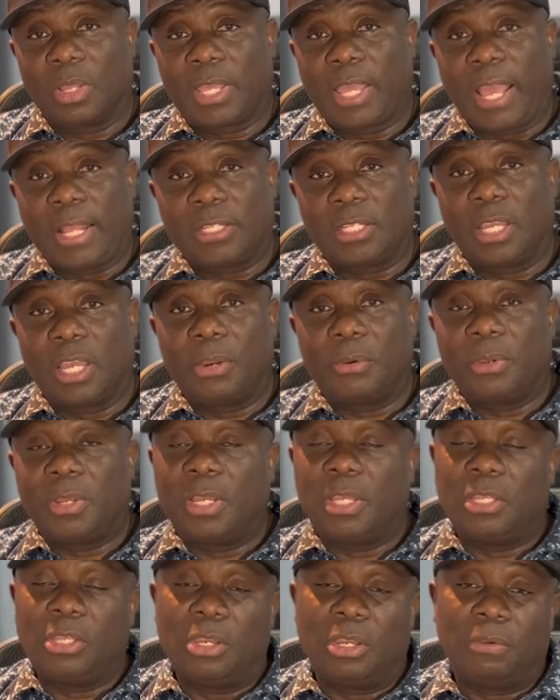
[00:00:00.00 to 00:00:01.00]

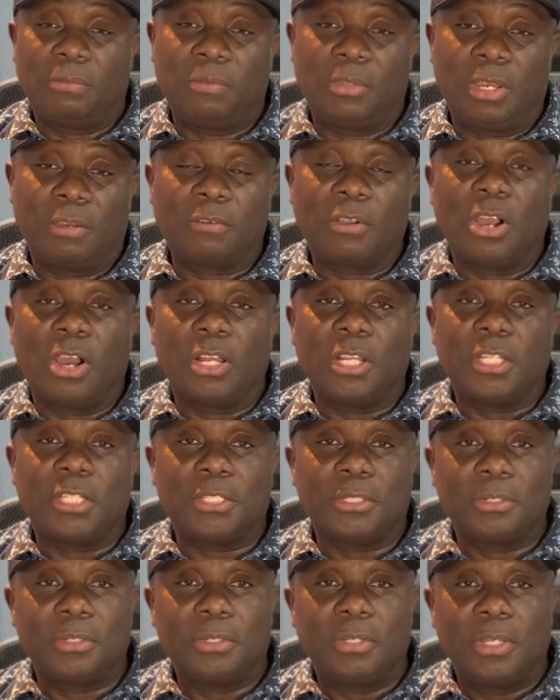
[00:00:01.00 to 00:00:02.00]
category you, you have gone
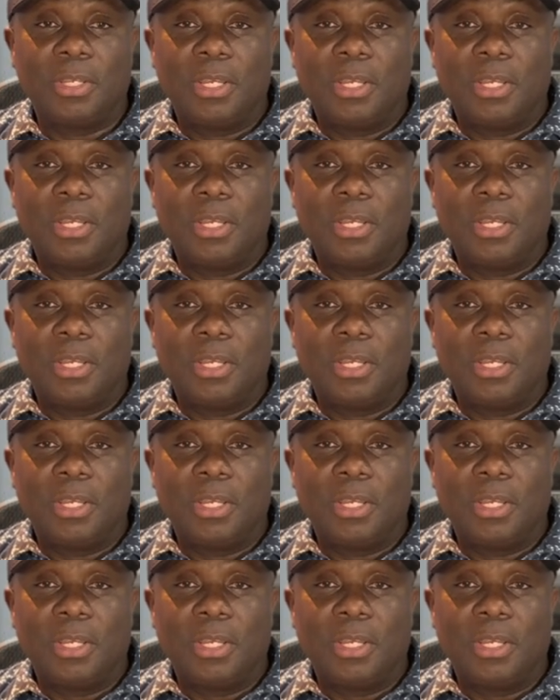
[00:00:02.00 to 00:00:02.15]
into.